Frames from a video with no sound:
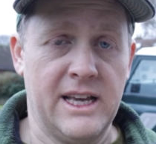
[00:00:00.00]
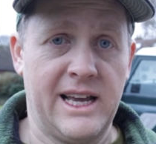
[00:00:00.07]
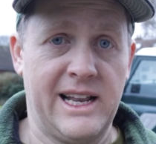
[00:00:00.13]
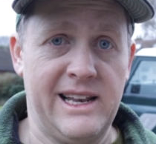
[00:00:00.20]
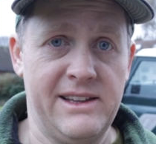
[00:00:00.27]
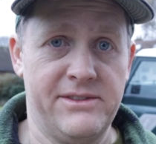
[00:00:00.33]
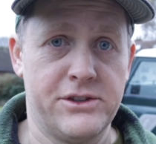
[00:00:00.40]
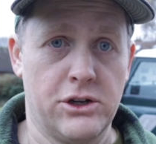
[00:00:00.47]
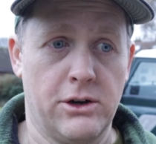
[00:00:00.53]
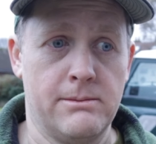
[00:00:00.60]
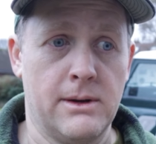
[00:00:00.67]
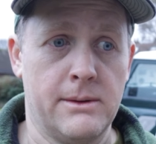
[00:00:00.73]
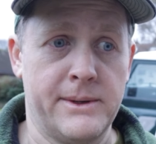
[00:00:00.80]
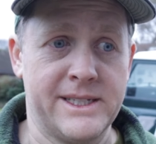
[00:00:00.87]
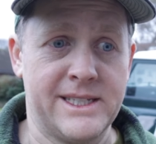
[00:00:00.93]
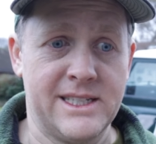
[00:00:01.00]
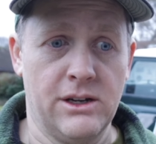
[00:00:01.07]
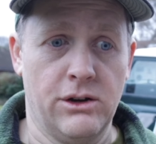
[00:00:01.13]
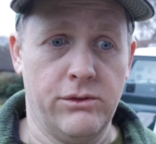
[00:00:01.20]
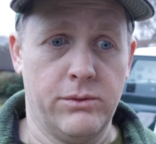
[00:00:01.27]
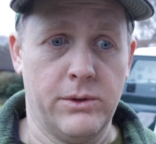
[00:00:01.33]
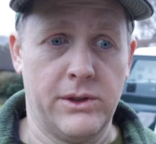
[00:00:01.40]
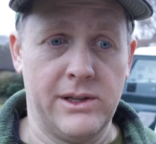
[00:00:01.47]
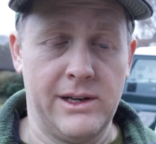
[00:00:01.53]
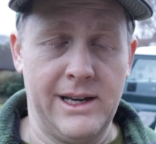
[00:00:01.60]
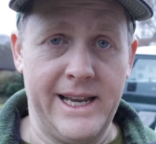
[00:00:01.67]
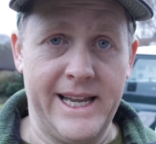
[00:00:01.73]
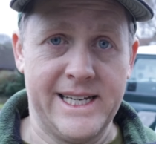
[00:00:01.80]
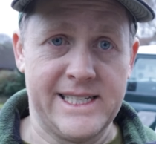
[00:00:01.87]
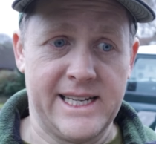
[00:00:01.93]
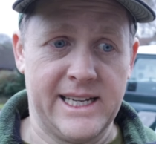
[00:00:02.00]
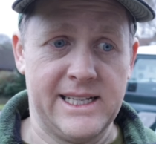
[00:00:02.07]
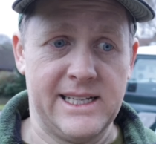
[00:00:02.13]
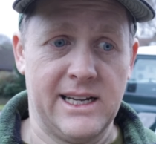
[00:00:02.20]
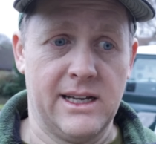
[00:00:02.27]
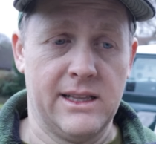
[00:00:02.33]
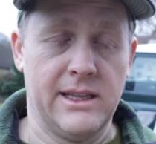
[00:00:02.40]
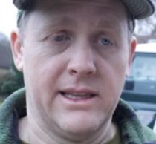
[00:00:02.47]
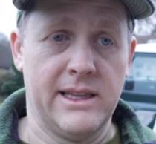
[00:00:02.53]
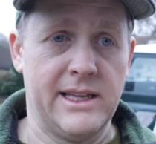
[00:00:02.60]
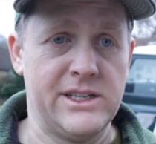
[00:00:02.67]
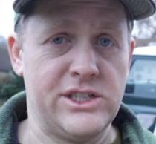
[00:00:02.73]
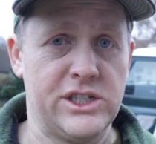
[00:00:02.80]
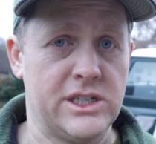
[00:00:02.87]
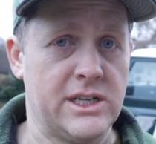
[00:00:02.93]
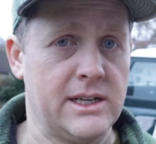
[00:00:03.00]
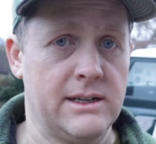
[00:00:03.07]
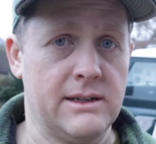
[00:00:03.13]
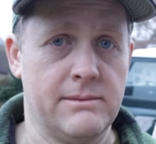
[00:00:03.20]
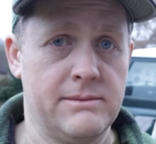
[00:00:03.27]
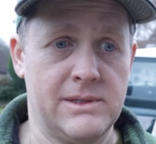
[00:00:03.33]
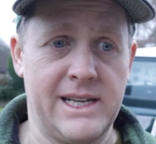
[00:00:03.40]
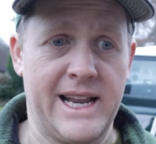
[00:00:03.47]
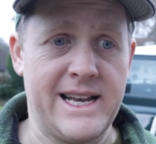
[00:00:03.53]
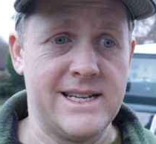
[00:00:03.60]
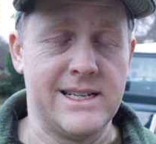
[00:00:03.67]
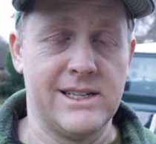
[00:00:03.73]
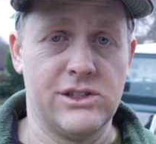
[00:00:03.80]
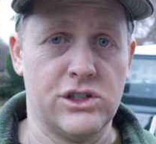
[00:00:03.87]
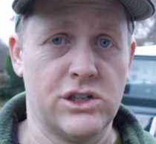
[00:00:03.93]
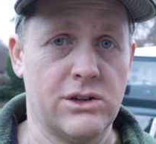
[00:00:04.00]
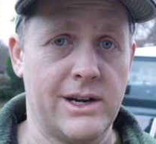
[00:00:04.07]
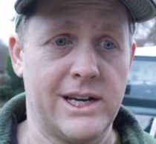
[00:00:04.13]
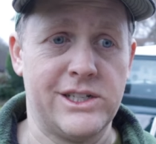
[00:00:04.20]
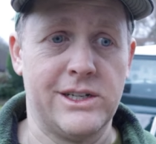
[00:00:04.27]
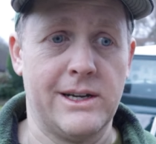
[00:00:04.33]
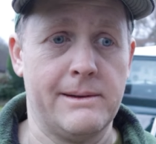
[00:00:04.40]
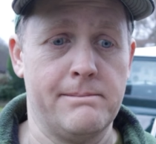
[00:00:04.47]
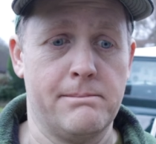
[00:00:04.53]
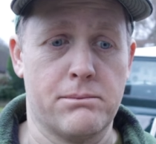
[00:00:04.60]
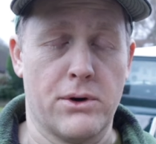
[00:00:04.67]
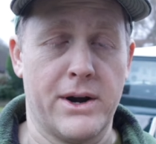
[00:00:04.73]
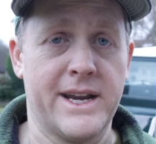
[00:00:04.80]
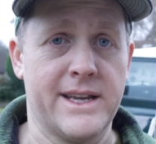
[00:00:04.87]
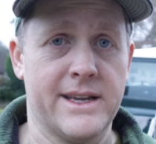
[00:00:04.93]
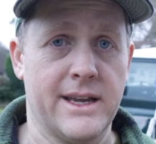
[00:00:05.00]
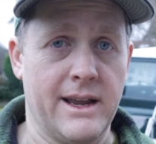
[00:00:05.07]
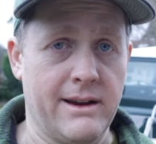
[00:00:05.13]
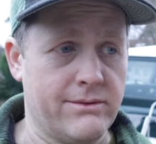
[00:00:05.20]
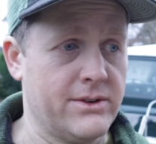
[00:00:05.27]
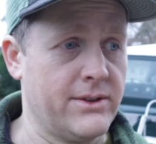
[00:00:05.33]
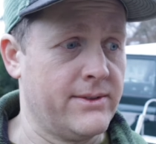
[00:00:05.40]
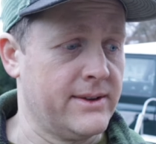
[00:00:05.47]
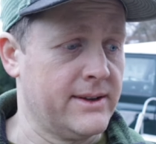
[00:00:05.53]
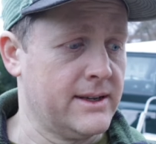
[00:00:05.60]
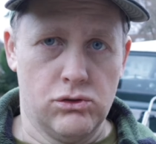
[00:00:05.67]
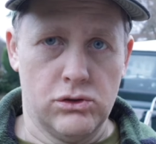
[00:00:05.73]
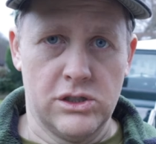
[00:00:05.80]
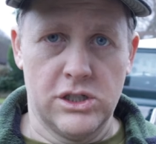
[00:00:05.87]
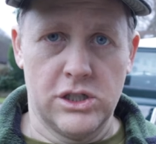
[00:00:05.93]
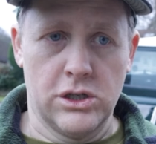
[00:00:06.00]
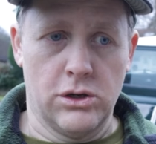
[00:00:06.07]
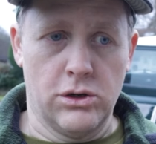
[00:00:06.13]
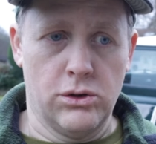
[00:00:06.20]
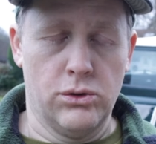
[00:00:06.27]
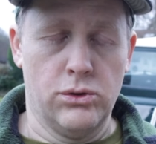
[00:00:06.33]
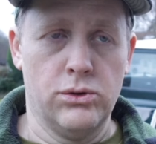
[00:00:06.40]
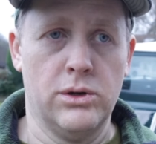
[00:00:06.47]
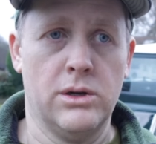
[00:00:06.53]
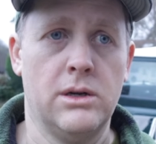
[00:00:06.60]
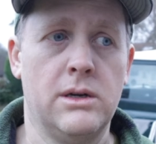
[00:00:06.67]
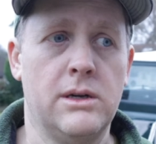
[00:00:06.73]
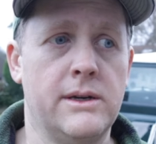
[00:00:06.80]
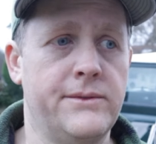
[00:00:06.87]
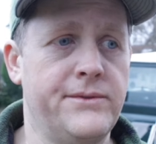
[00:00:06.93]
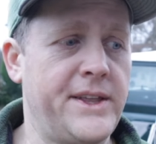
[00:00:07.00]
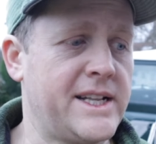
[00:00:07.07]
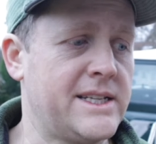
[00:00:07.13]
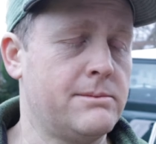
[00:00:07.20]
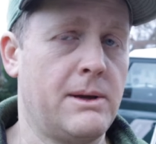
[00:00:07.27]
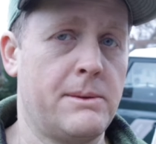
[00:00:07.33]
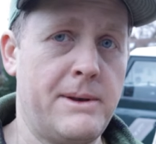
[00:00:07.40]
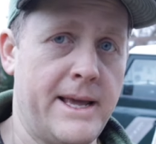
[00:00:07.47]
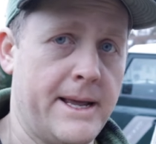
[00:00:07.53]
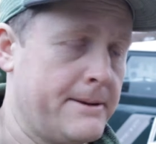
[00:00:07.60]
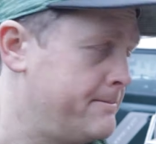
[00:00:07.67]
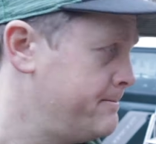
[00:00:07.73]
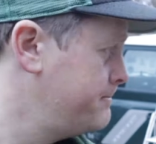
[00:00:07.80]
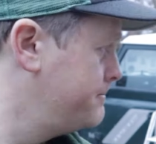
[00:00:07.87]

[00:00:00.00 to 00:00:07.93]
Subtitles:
and lift it on by myself with the legs hanging down, they're just going to dent and scratch and break everything. So that's my plan.